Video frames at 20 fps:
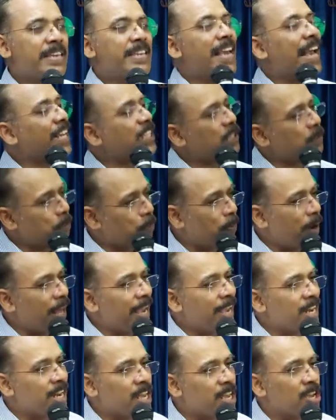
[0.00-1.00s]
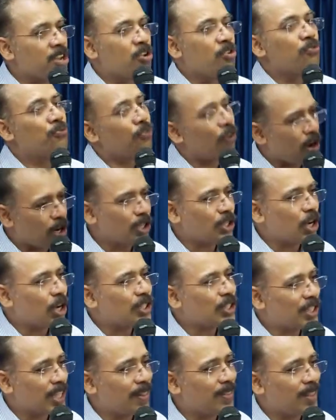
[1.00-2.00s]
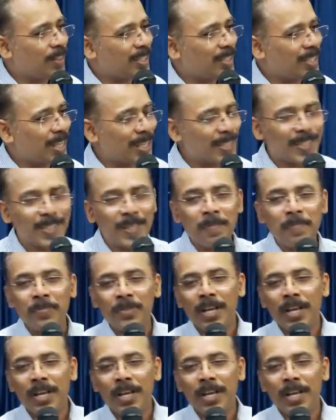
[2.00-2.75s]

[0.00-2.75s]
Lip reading: explaining photosynthesis